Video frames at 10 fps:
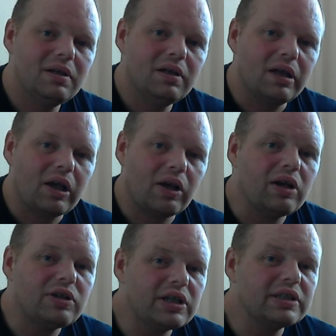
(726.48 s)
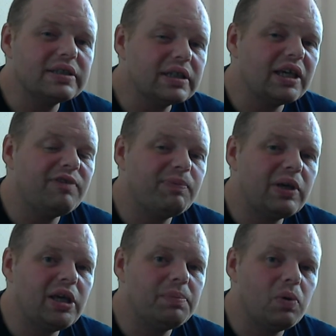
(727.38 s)
You know, just to give
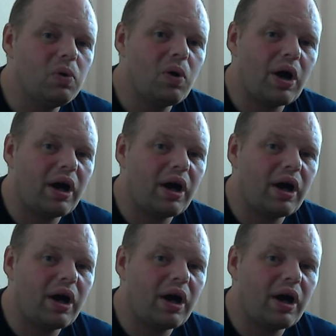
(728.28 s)
people,